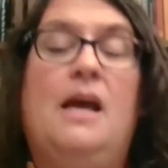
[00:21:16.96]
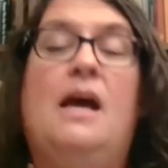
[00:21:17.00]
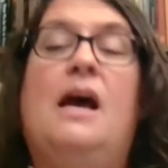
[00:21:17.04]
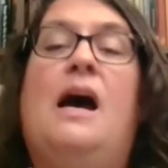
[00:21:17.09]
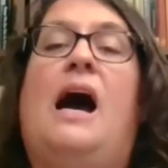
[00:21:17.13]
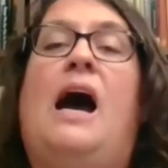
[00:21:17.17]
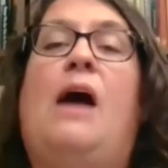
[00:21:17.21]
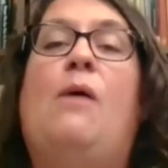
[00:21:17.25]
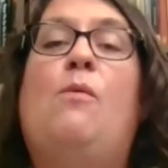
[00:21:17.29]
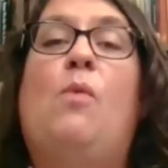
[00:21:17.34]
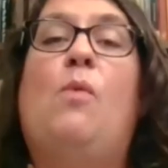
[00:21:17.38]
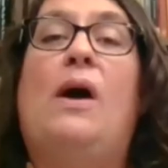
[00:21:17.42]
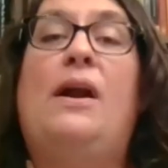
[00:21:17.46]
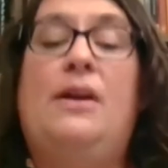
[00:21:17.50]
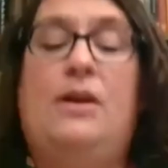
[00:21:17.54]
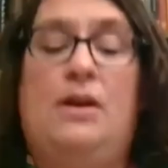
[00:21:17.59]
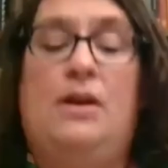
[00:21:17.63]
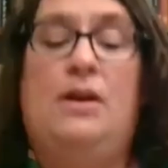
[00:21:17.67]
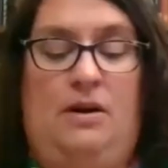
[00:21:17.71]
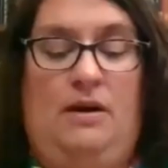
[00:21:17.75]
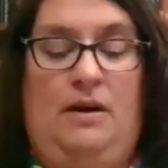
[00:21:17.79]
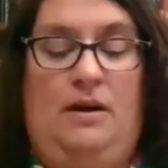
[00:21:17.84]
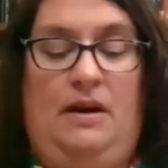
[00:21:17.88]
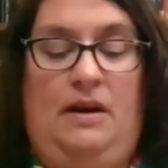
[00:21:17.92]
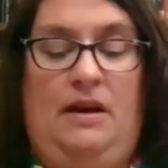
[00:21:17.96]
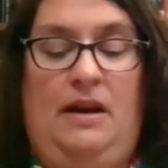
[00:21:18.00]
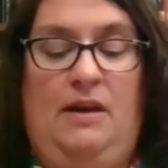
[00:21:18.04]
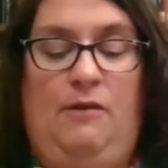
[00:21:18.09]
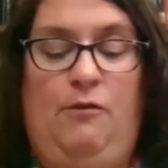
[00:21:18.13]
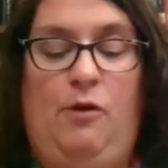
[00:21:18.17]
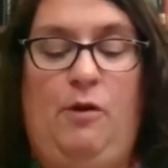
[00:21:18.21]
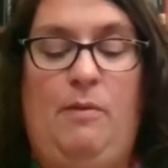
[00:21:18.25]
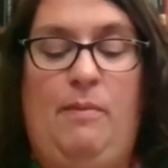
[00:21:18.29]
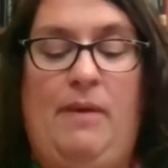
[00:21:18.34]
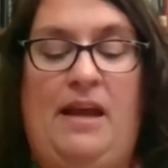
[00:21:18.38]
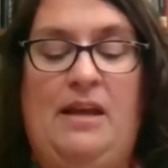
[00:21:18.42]
I wonder if
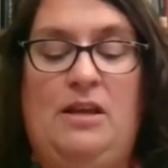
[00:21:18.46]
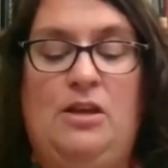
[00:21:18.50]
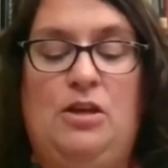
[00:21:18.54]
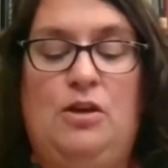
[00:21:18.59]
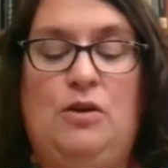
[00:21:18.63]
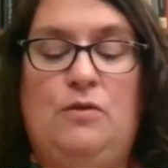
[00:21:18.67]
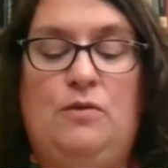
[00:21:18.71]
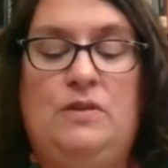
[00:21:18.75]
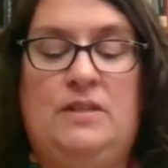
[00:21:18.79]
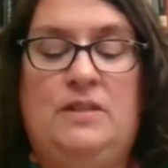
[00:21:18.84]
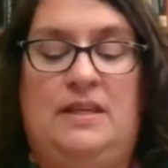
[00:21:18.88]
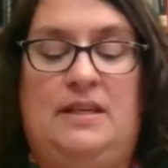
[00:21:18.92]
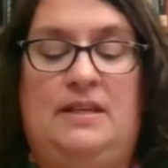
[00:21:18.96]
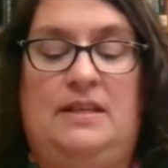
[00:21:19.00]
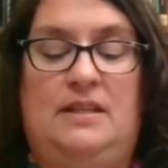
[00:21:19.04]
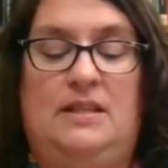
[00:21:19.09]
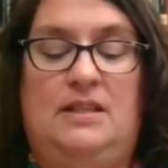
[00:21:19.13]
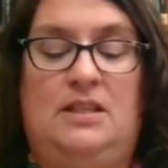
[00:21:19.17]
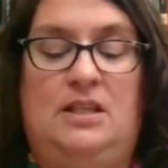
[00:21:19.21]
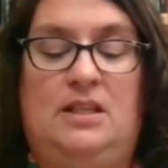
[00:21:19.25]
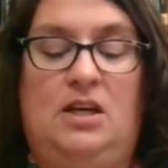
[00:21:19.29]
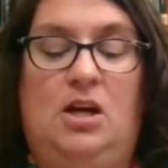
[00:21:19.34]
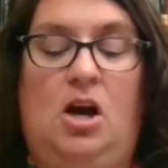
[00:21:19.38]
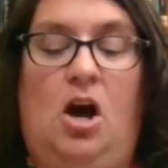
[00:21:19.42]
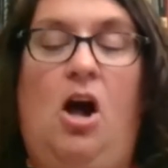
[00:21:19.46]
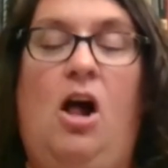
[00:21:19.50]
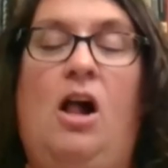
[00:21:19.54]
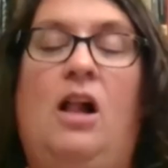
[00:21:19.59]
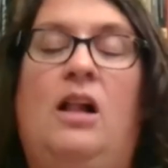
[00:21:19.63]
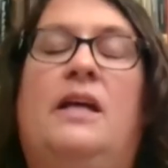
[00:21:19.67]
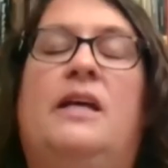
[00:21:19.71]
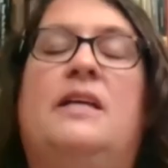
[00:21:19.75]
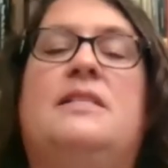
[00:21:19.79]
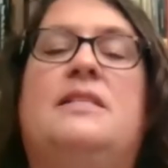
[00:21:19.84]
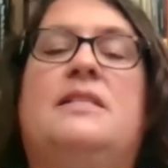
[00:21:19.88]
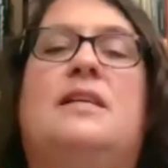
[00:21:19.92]
we might use it to call
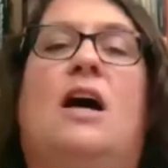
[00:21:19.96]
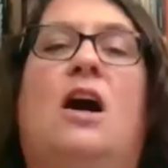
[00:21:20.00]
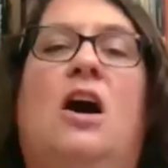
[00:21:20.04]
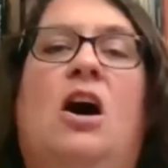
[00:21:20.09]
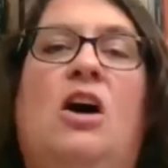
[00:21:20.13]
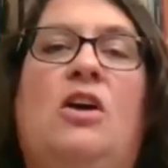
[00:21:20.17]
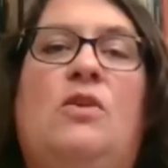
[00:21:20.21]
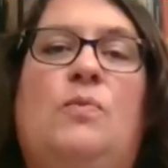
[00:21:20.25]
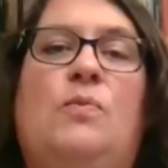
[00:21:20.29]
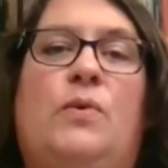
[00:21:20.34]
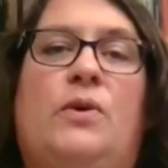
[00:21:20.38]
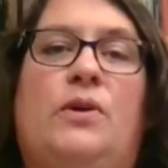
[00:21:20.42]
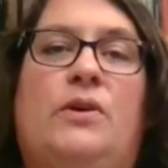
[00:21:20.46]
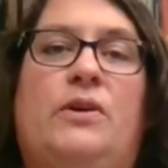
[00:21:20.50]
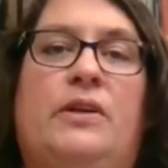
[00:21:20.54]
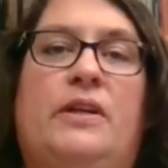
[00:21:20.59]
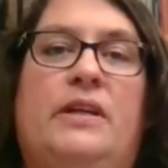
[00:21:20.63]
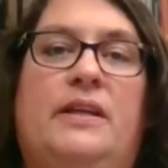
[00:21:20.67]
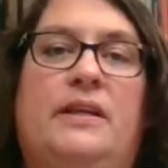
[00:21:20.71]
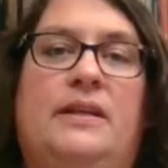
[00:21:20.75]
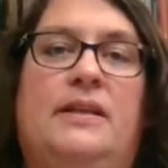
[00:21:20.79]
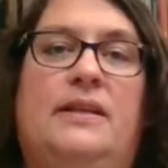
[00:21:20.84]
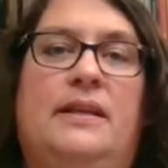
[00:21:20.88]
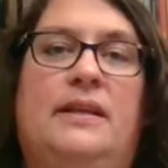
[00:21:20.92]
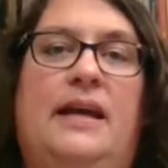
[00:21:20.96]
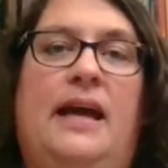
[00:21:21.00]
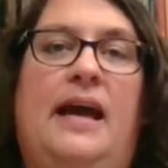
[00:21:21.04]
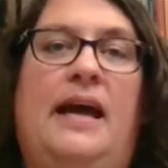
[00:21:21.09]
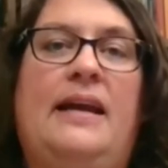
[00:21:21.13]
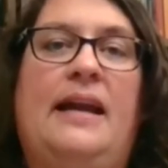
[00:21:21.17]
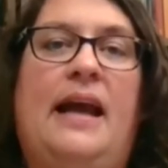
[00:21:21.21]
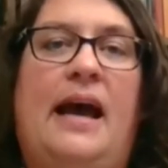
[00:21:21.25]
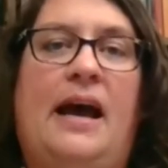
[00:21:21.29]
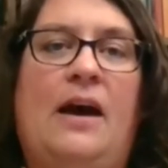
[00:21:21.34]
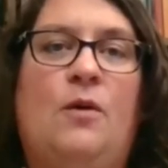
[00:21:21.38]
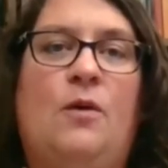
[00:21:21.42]
us onward and
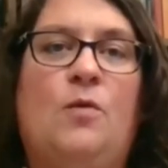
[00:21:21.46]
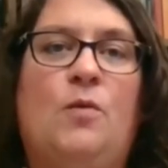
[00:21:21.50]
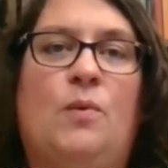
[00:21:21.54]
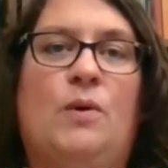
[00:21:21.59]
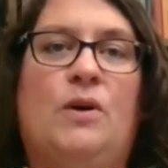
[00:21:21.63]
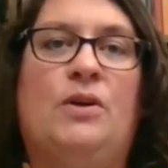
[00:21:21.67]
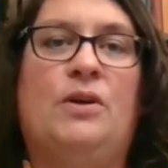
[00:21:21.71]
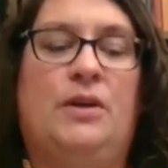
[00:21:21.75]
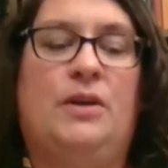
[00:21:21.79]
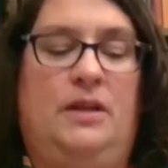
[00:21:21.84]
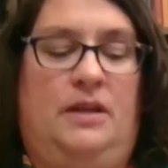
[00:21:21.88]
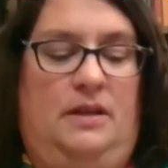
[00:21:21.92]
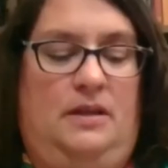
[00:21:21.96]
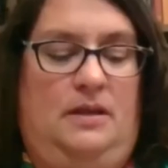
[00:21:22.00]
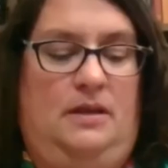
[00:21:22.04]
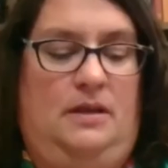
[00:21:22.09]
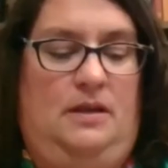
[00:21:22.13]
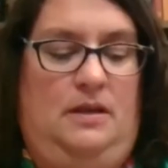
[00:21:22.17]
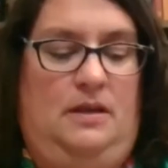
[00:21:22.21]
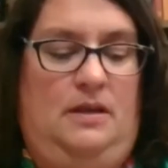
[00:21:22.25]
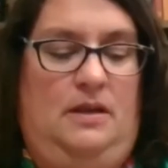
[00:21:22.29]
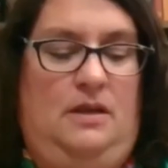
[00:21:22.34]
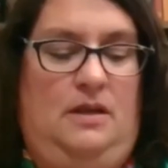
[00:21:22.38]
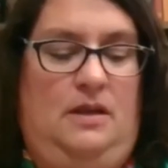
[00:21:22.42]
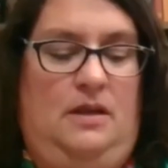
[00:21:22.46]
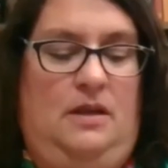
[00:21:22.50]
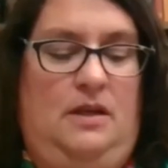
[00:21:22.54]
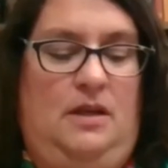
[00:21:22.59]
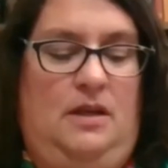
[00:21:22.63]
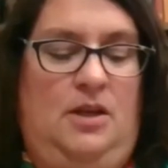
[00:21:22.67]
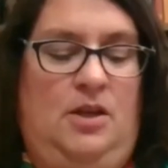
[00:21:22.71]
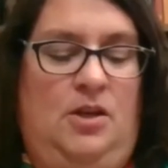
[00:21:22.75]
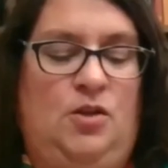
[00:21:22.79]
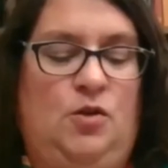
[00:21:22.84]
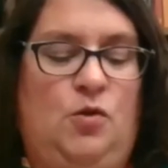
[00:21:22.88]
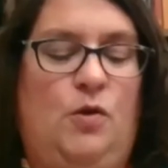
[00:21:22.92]
outward
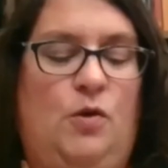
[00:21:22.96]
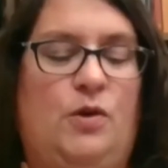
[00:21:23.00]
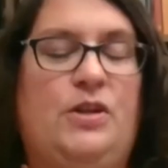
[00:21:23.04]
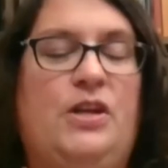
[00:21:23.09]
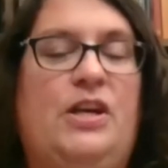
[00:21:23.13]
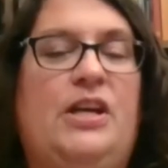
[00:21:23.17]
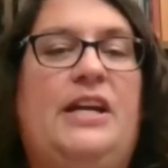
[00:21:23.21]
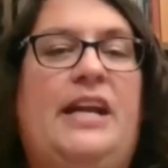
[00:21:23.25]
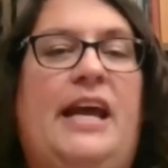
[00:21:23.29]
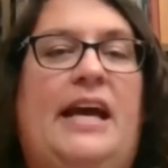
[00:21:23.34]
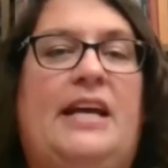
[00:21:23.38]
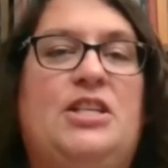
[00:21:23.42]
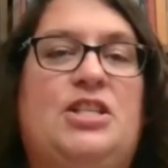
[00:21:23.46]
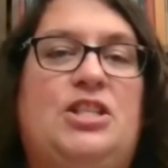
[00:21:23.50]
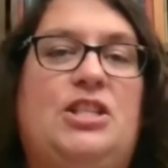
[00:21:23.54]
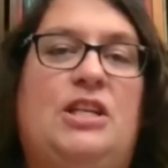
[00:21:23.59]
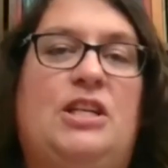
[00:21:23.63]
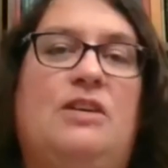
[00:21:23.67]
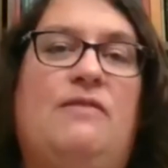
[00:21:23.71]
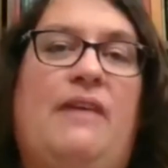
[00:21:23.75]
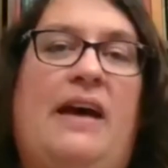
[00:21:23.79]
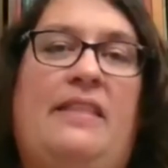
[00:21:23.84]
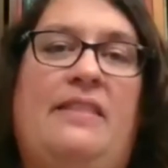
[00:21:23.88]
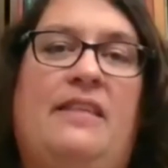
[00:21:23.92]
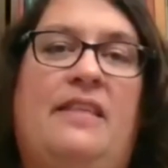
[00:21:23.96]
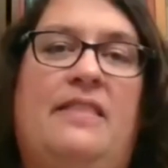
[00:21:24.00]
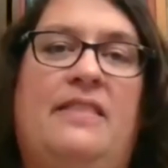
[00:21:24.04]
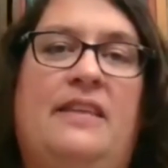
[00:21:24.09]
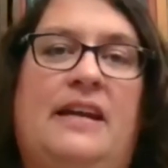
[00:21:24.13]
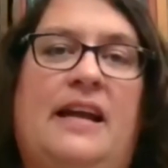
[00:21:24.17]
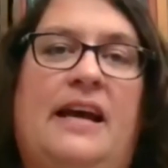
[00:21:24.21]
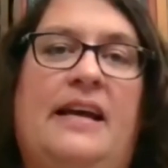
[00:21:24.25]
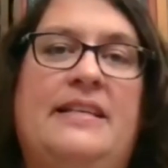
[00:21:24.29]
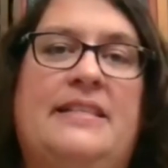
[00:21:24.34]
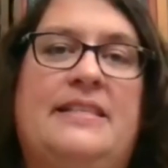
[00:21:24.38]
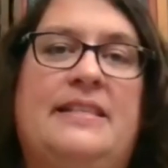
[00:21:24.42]
toward connection rather than
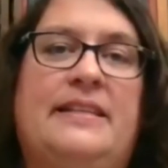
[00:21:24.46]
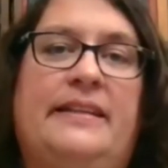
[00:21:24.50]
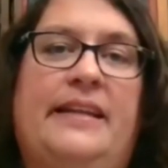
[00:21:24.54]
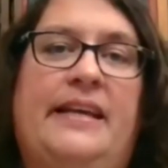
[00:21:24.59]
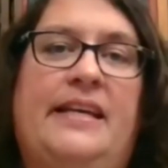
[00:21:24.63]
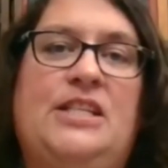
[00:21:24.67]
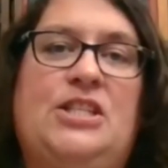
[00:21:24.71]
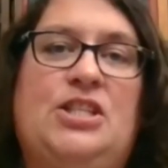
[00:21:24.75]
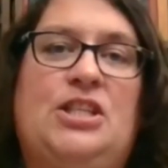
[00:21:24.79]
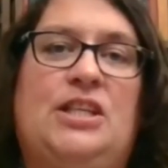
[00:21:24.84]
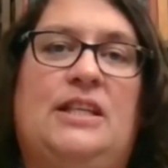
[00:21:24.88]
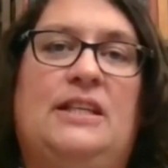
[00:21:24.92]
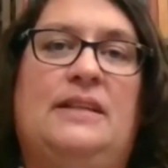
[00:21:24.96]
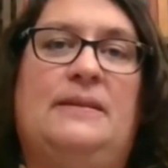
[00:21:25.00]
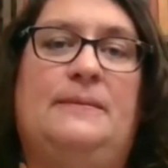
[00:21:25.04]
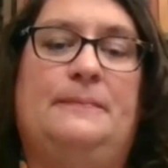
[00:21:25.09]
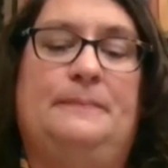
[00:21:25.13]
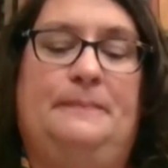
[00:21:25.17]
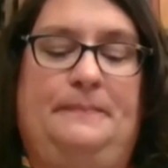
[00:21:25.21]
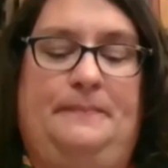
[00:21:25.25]
isolation,